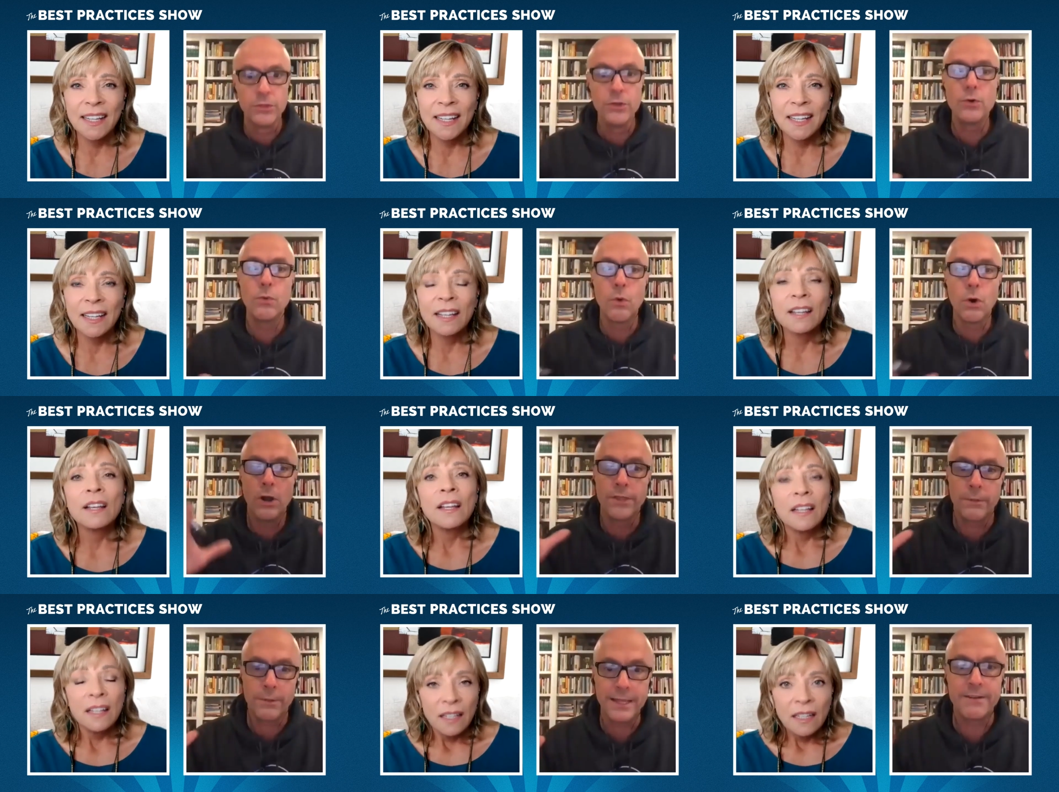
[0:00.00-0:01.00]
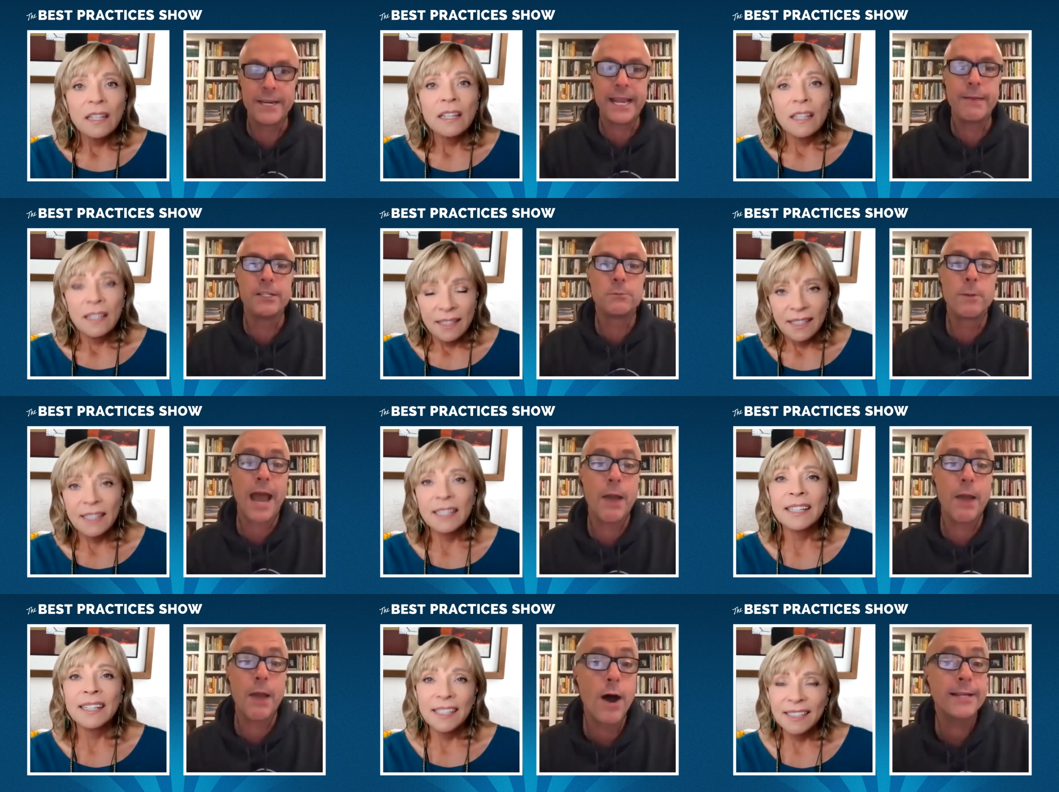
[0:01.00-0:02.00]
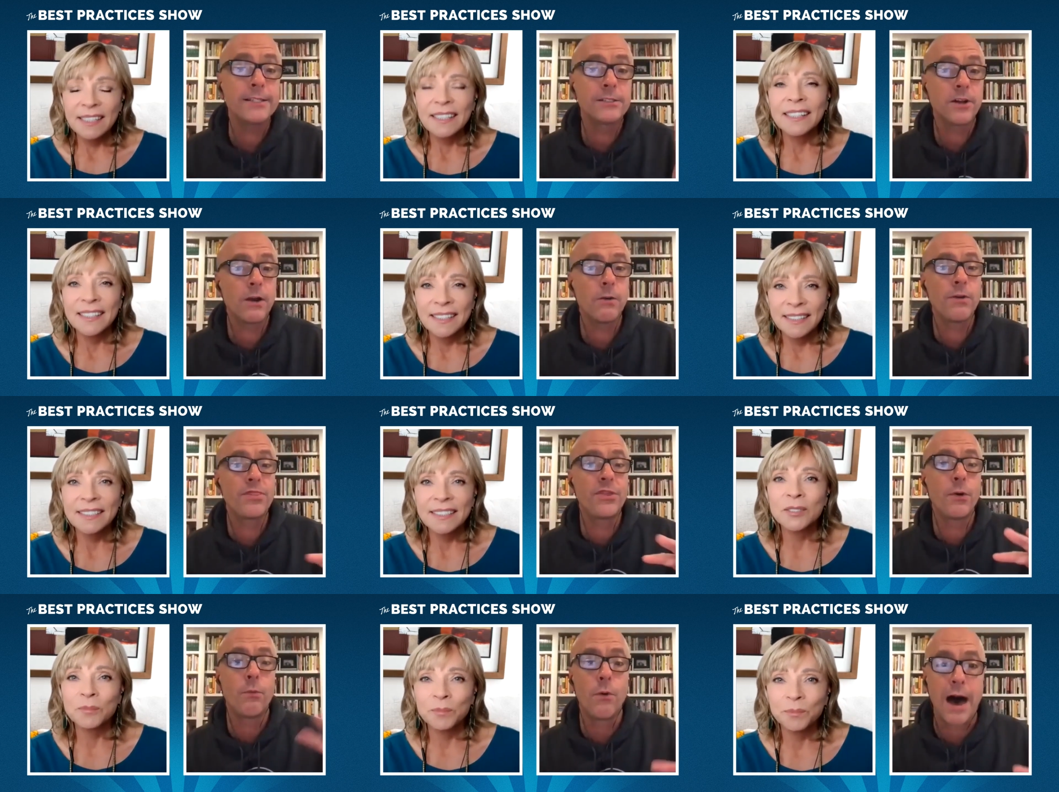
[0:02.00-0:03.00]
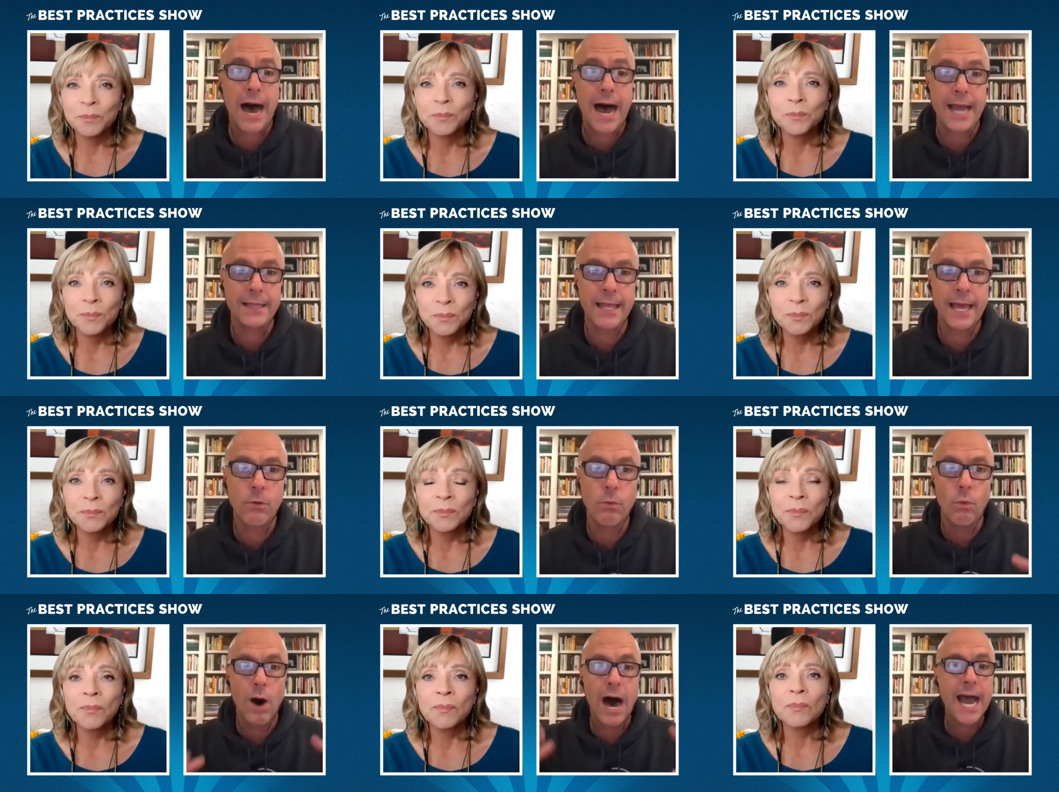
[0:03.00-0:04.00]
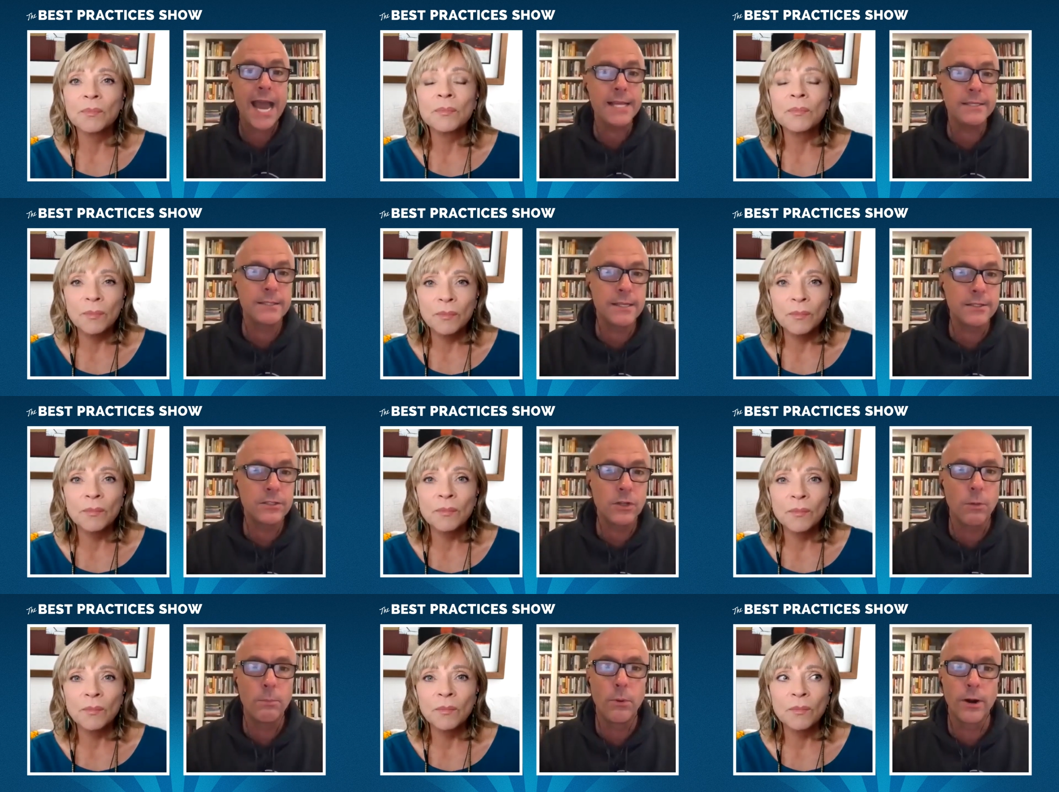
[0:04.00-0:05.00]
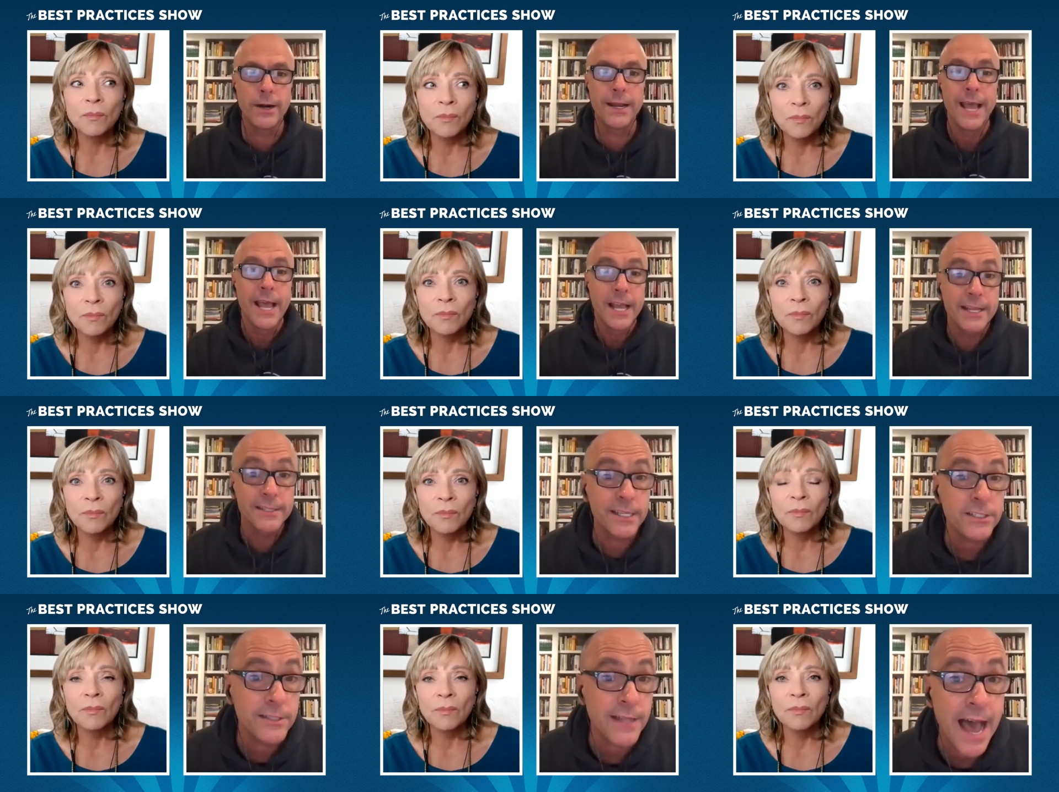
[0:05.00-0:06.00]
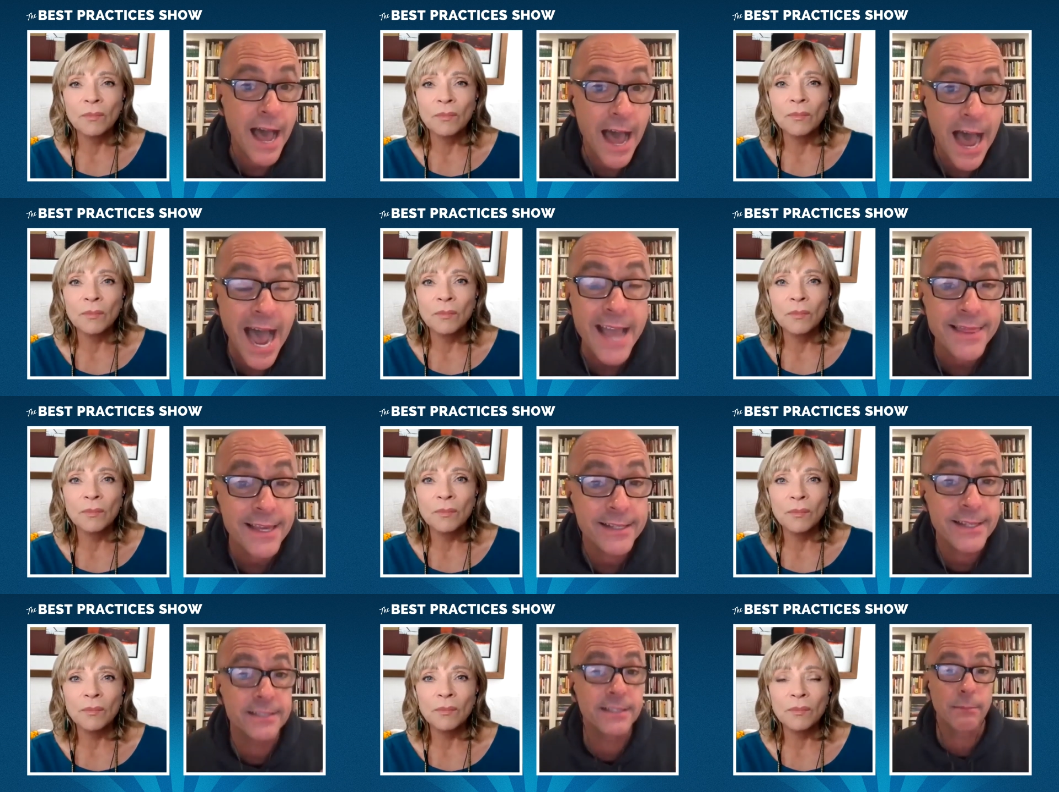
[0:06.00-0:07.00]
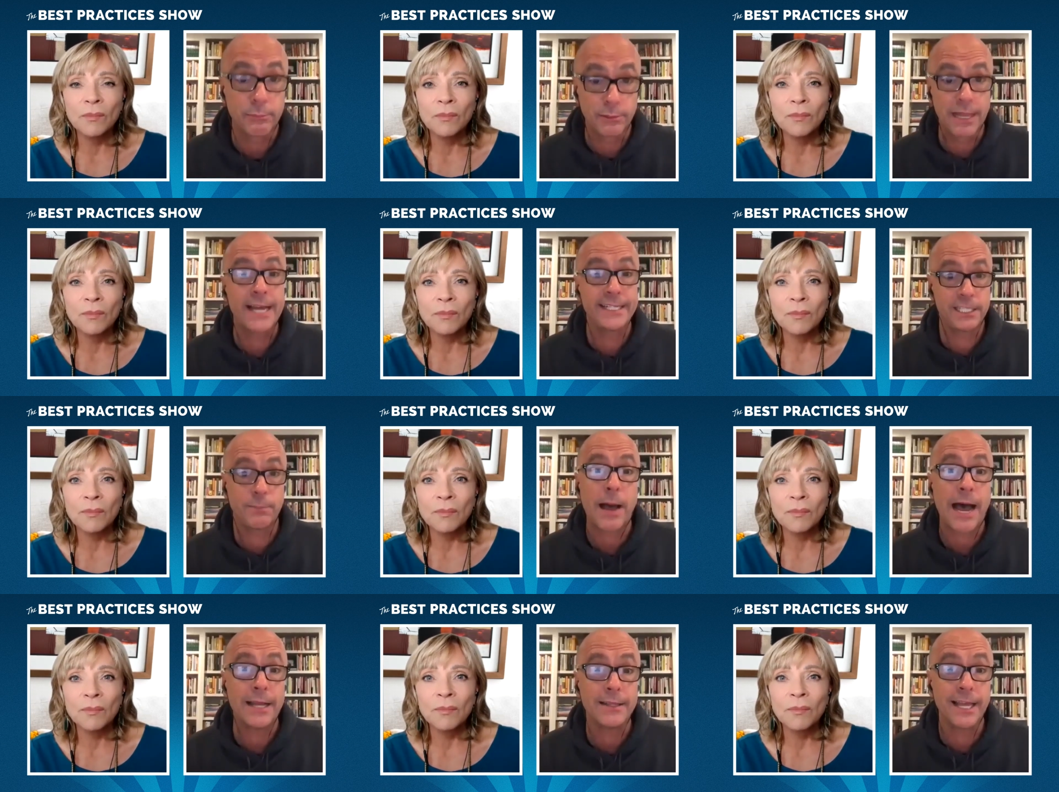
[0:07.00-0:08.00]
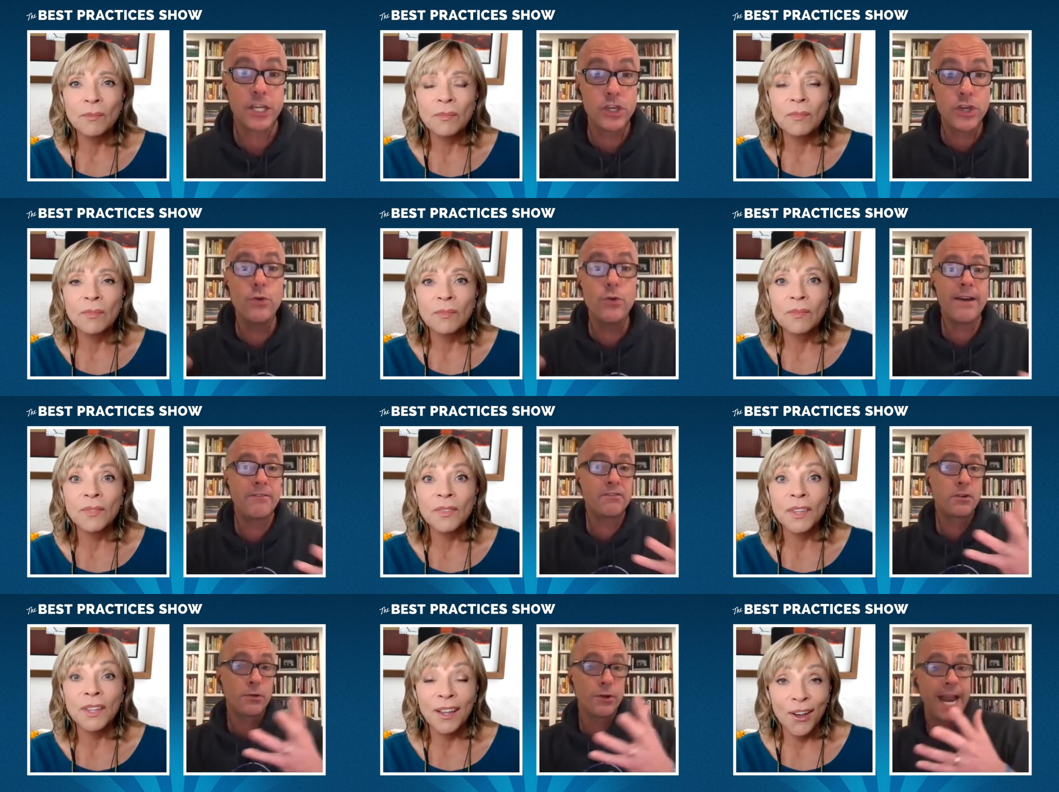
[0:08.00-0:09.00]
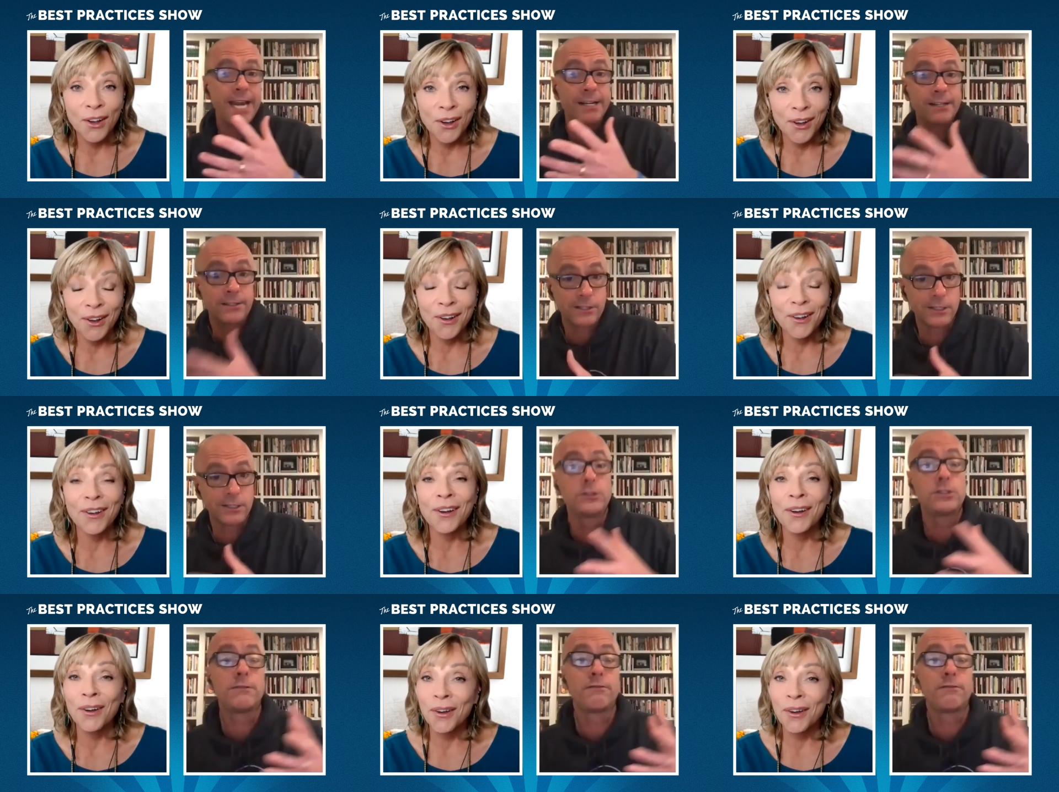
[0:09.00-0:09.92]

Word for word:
Speaker 1: new world that we live in image but i want to start with the why like why is this so important because this i think this is a blind spot like you have created a solution